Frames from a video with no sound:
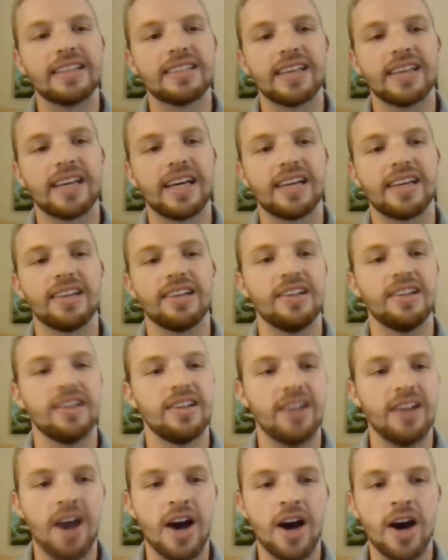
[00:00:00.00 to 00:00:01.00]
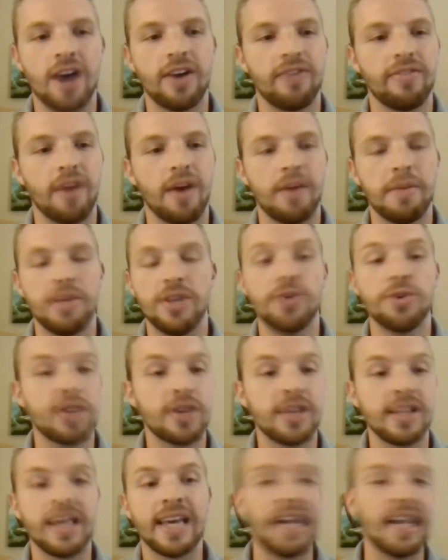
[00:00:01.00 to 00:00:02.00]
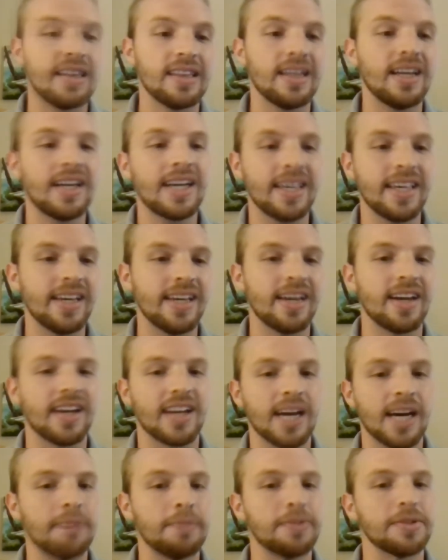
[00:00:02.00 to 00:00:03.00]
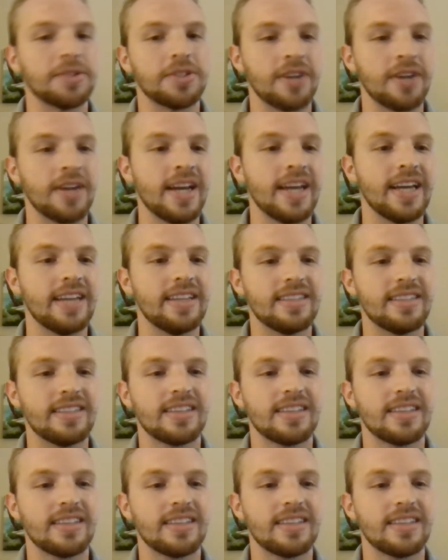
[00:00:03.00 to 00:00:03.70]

like, no, I mean, you could get lucky on a couple trades,